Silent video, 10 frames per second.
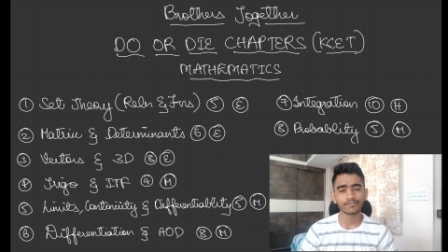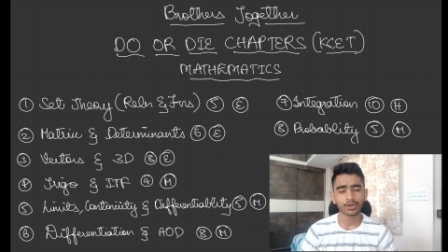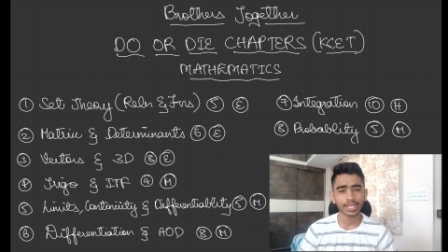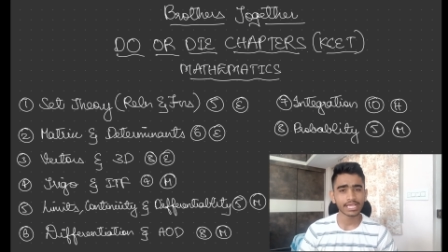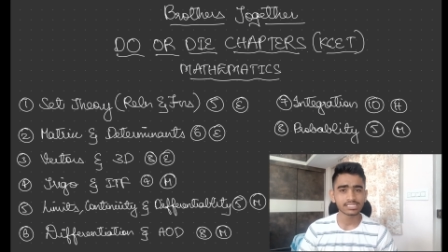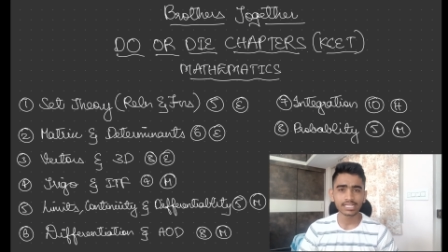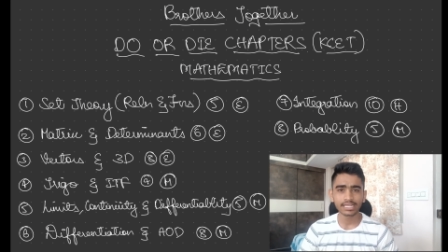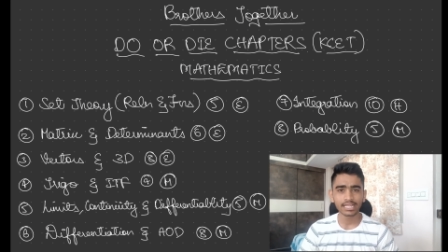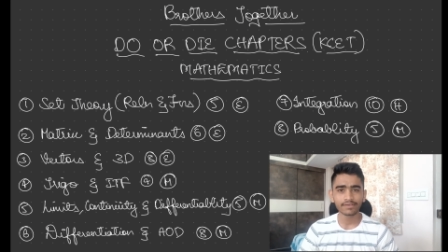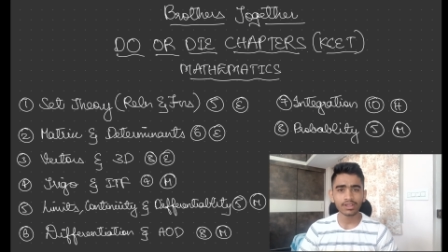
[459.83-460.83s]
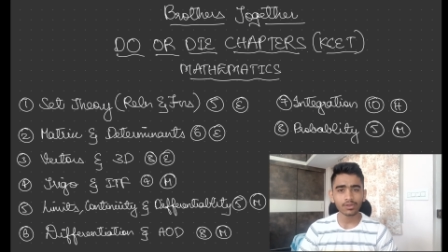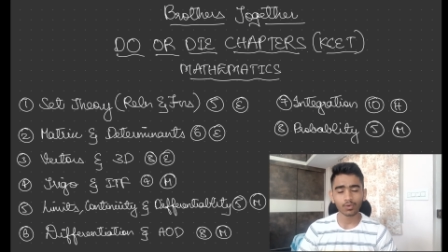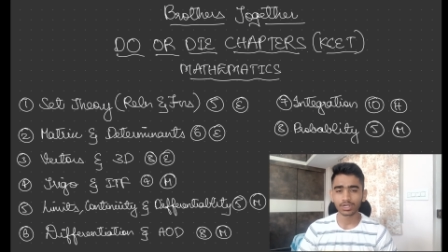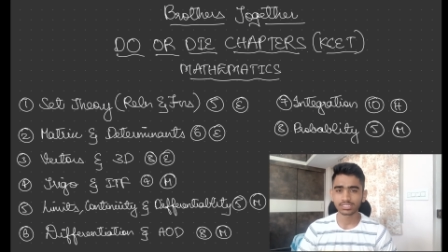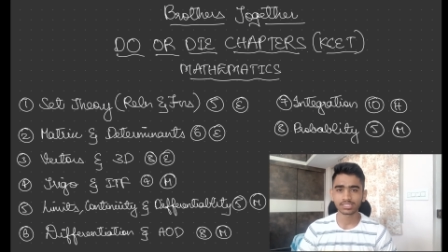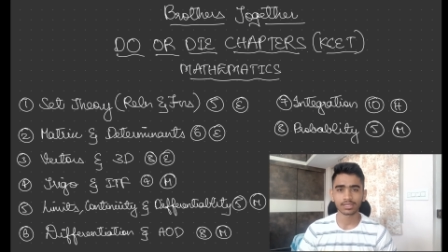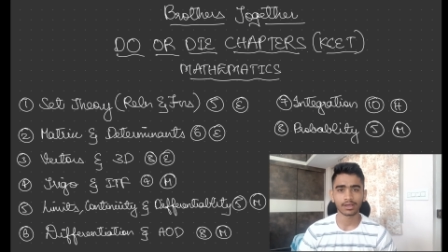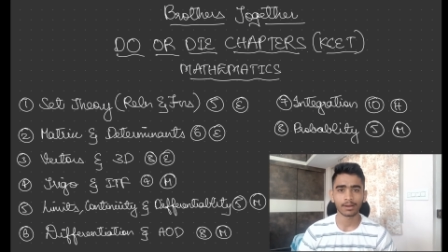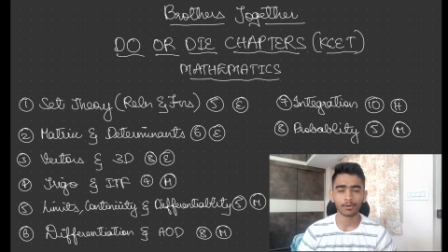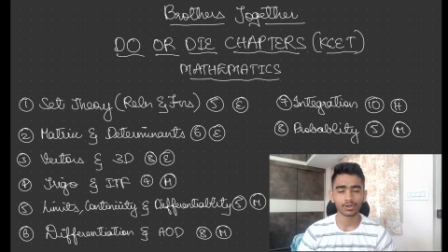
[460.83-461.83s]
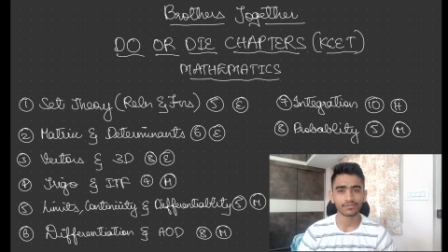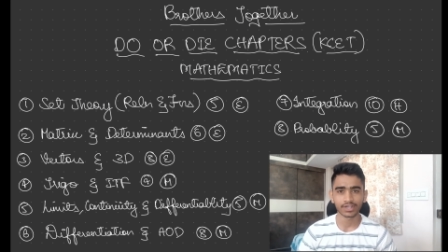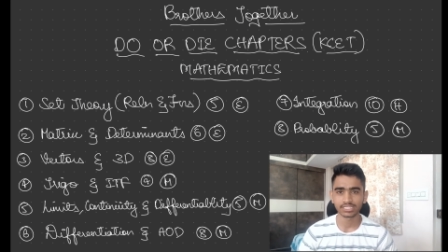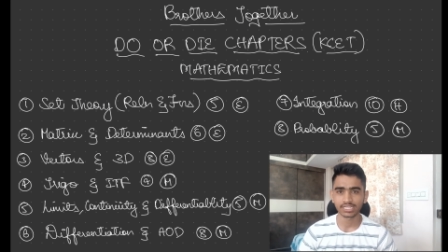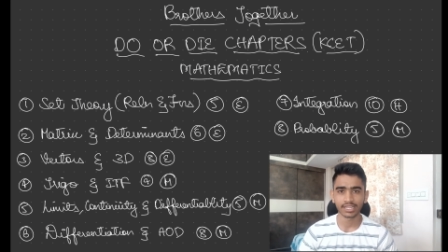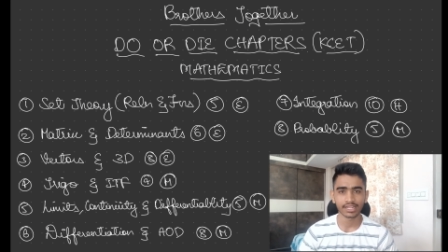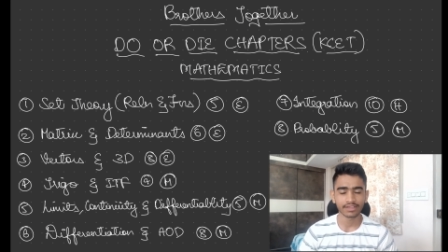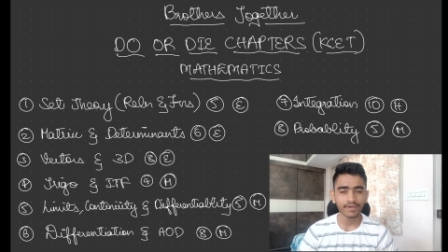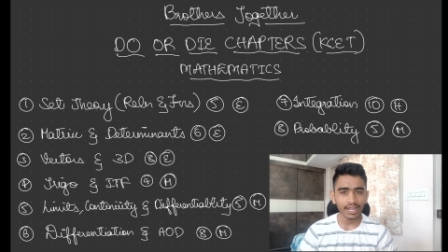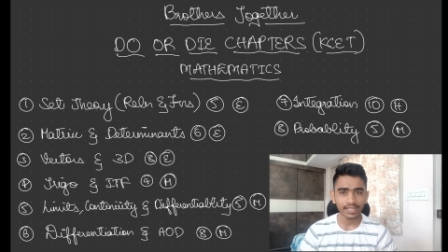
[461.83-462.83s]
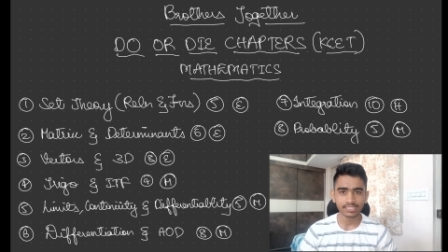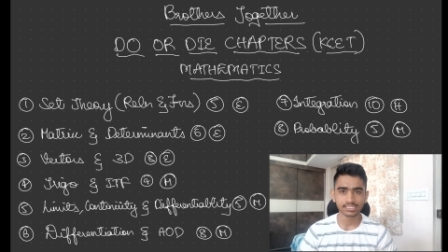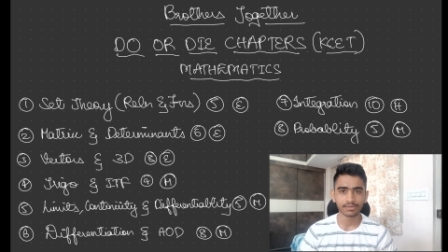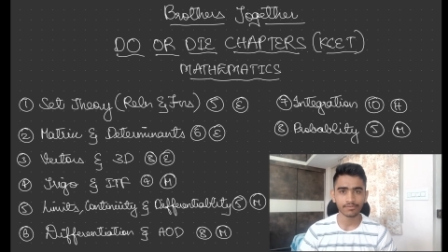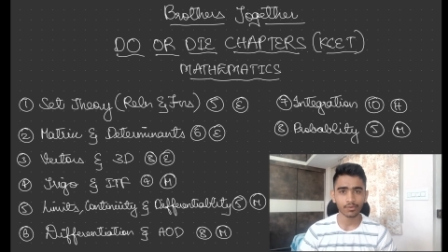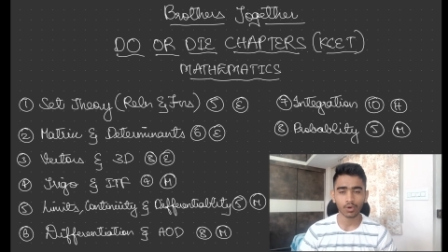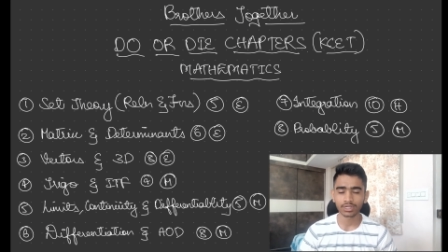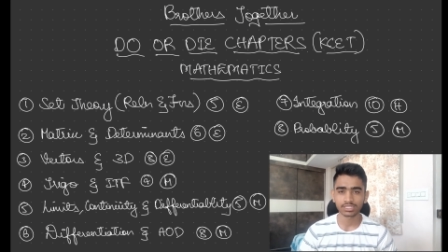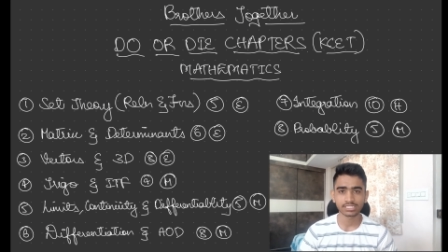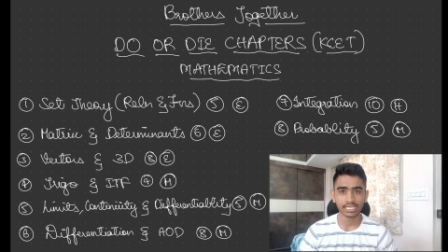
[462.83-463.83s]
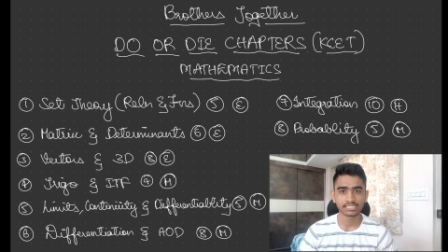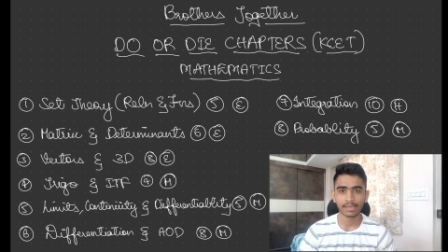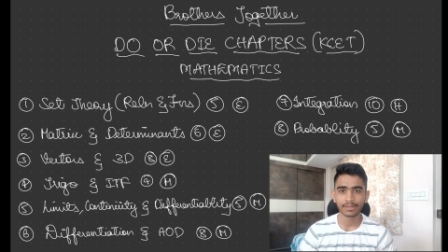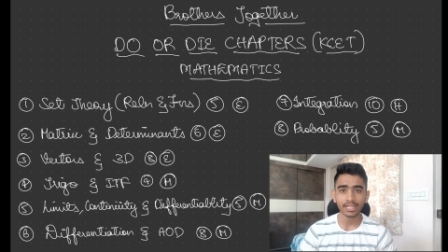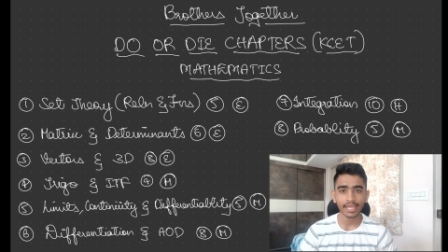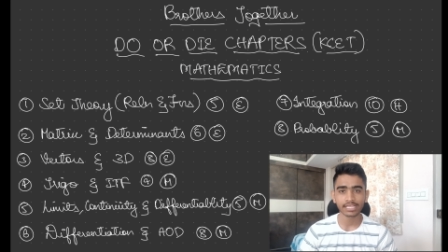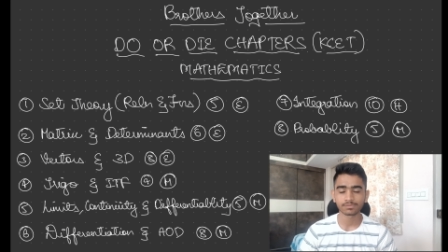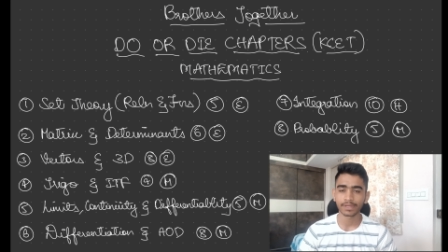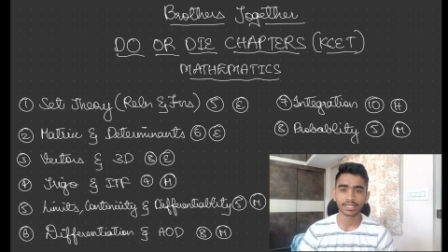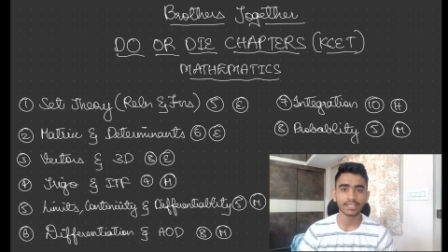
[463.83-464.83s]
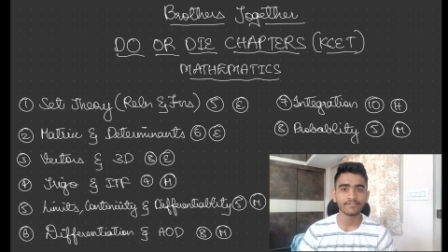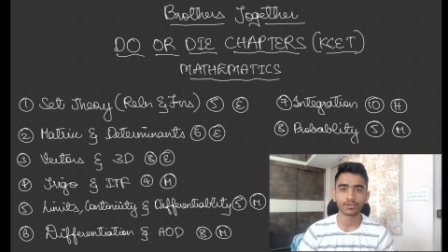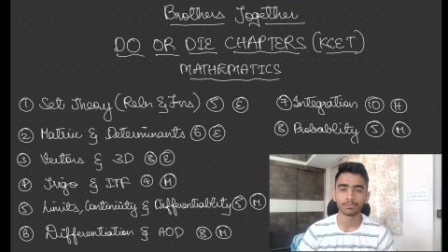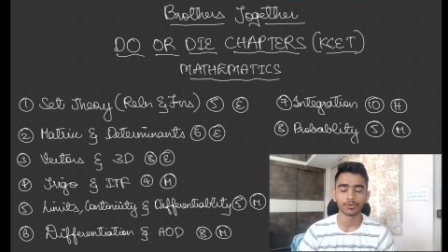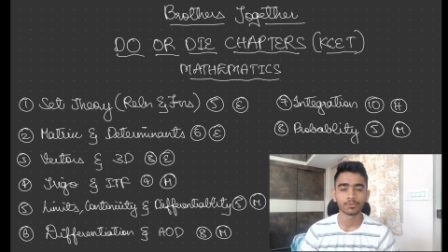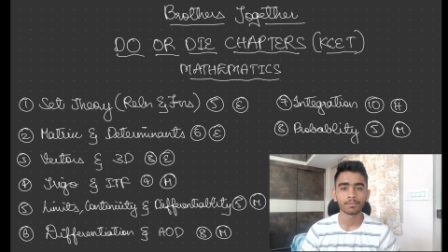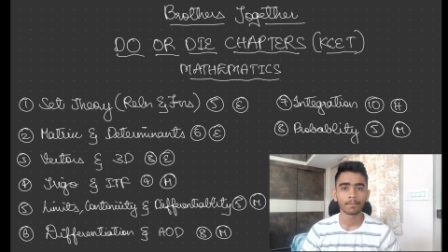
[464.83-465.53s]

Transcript: for KCET level what is the amount of understanding required and in the same way what is the examiner expecting from you.